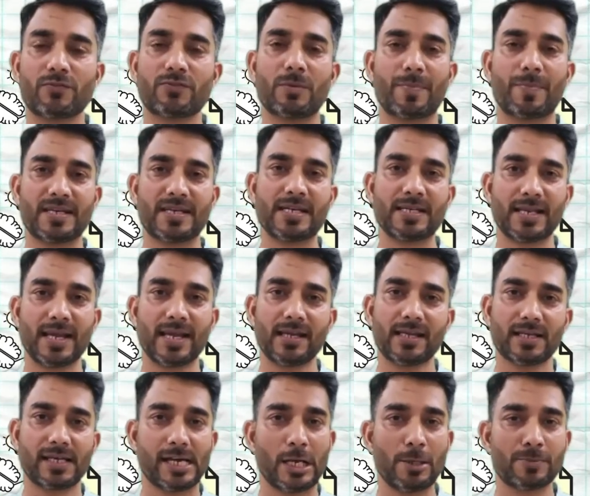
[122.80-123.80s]
the Patent Act
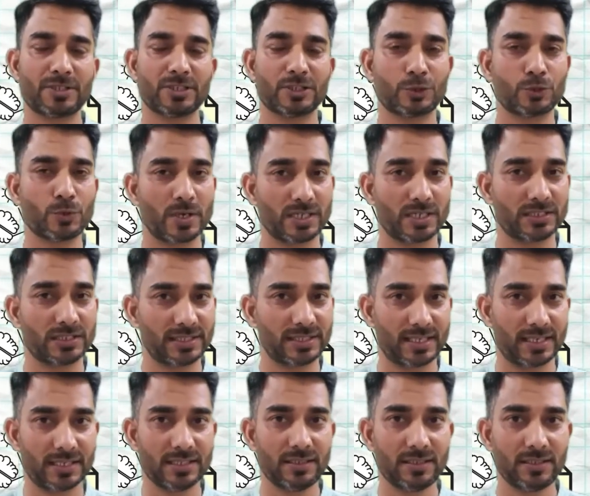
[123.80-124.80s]
helps us to
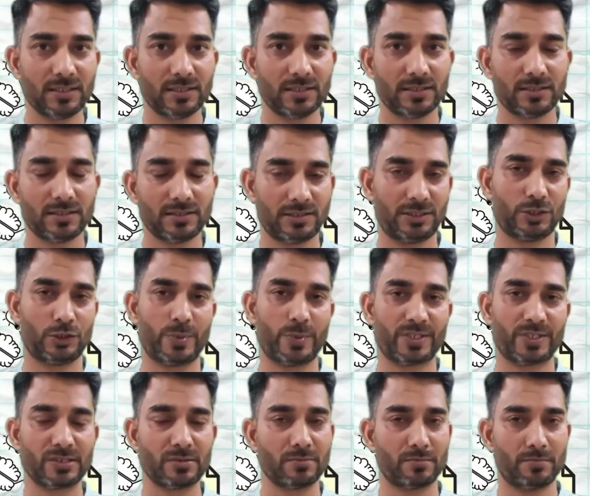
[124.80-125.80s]
understand the
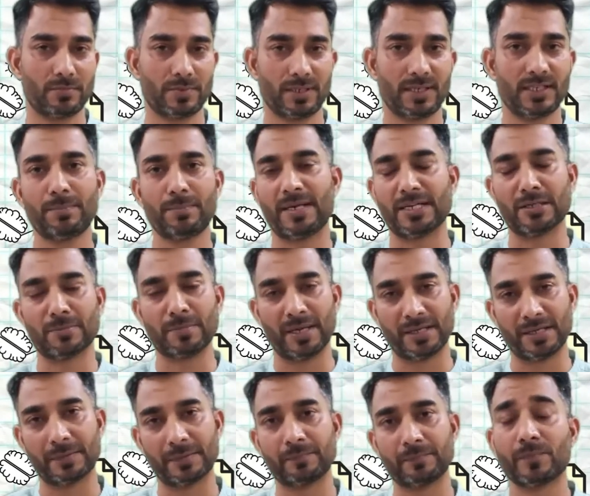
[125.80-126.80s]
situation in a better manner.